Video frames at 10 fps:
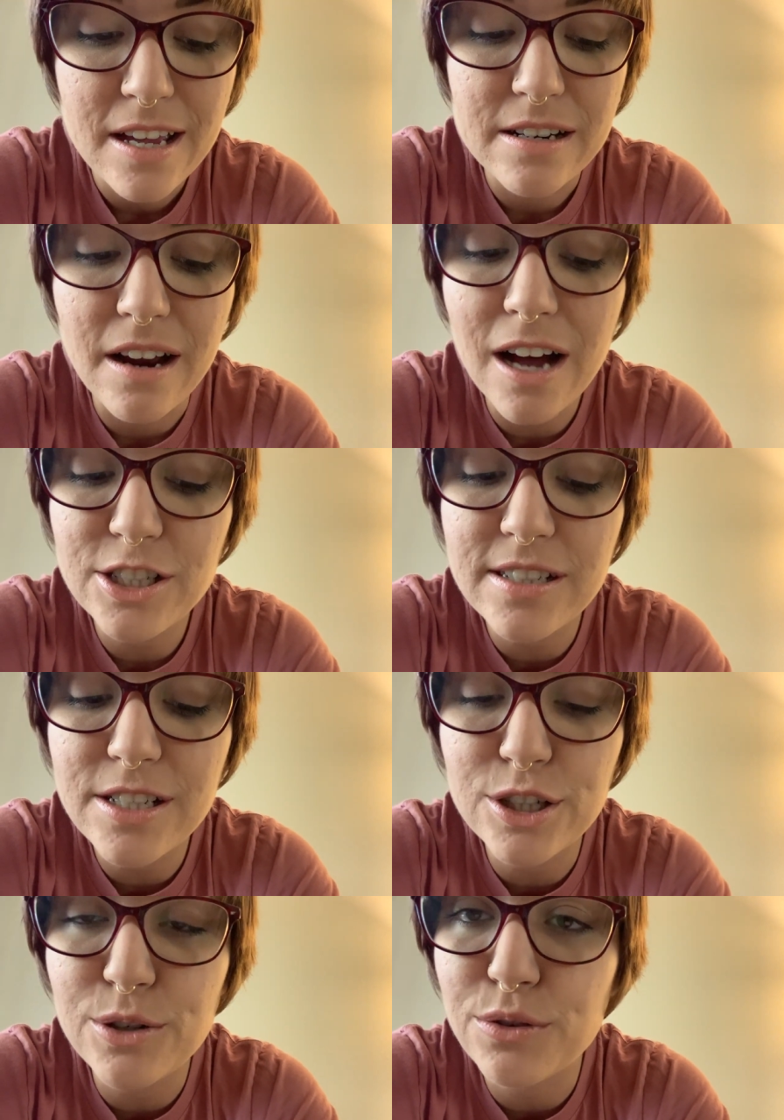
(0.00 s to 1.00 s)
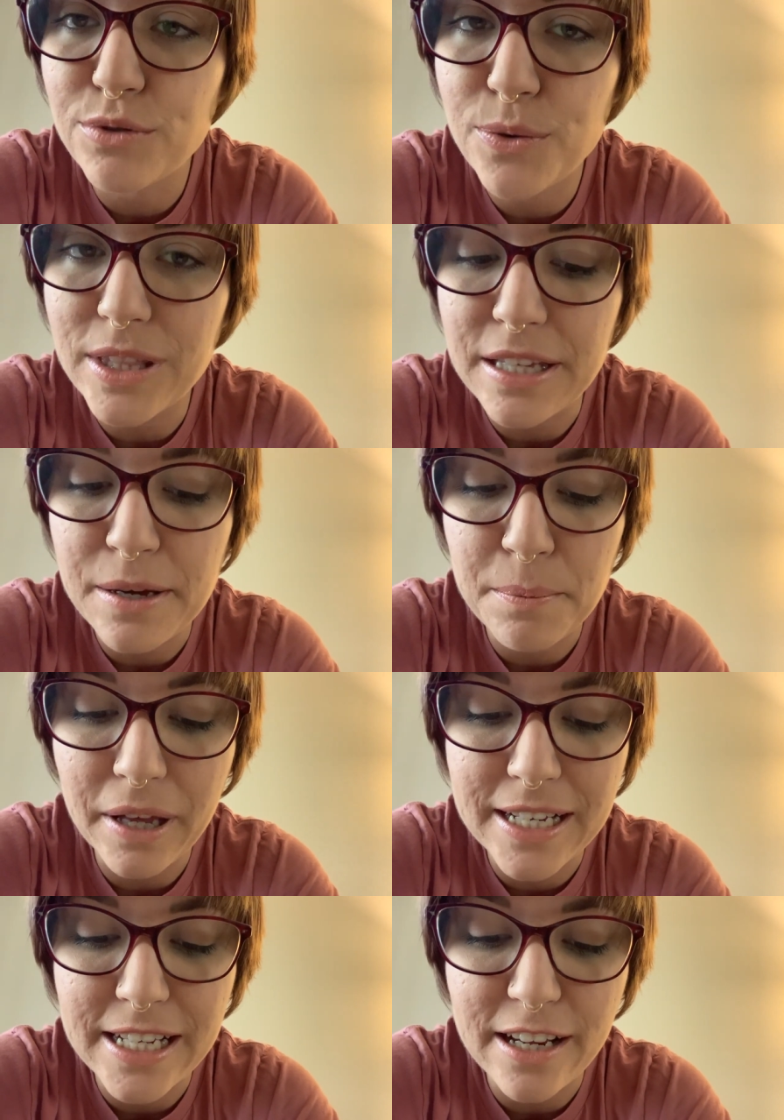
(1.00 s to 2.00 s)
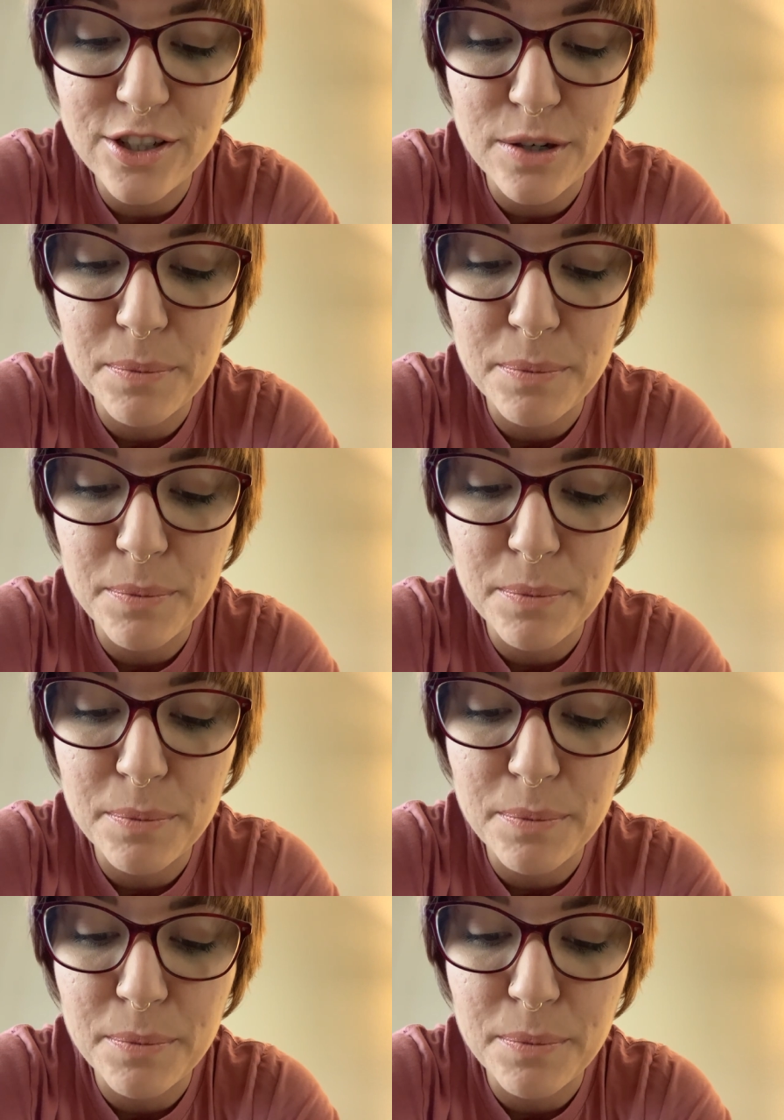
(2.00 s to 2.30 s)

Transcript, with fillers: not just to go through with the implantation,